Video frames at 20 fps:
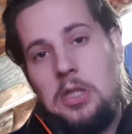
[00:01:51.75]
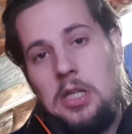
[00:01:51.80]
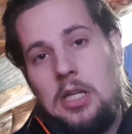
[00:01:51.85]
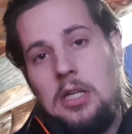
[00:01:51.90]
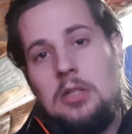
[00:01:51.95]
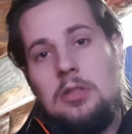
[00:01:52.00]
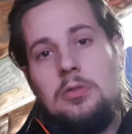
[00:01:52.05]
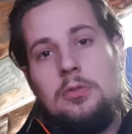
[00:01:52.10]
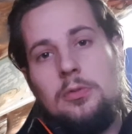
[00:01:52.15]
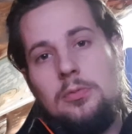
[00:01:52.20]

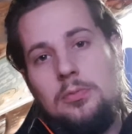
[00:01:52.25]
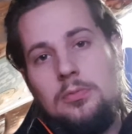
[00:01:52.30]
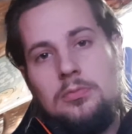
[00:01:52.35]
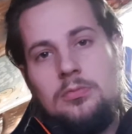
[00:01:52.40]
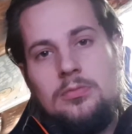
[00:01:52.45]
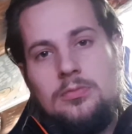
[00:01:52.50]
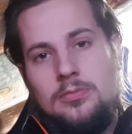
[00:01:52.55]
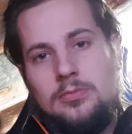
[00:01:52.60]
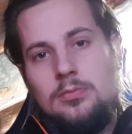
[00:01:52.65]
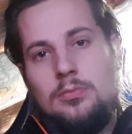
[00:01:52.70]
get a new
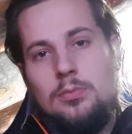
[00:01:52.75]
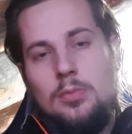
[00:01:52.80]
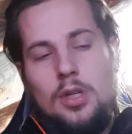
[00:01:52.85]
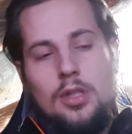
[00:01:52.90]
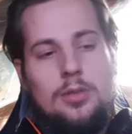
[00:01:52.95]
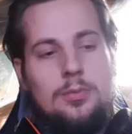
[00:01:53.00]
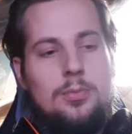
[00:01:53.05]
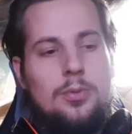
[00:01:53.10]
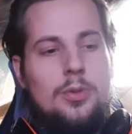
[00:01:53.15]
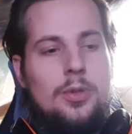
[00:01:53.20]

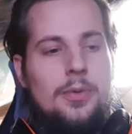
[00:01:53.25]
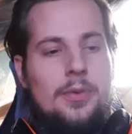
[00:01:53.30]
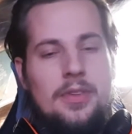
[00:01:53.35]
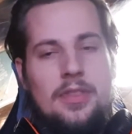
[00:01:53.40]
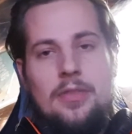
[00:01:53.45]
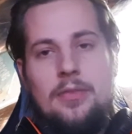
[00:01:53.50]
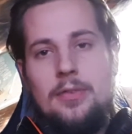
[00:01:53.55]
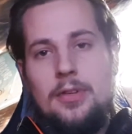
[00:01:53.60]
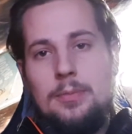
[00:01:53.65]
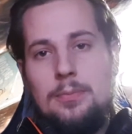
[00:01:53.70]
motherboard
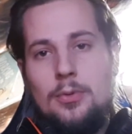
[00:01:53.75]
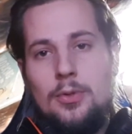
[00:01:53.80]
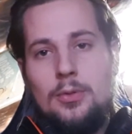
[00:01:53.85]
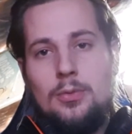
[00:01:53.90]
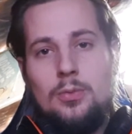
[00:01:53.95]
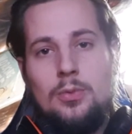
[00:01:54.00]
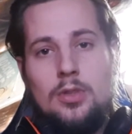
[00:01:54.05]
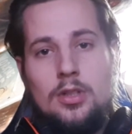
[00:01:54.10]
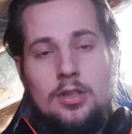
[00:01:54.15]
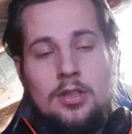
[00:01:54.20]
with
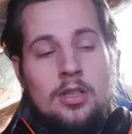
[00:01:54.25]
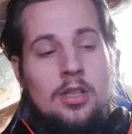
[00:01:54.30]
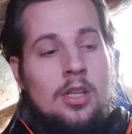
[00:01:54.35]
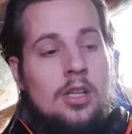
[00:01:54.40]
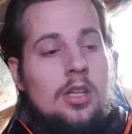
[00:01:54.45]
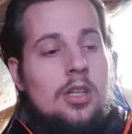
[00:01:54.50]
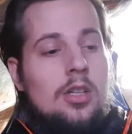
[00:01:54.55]
3.1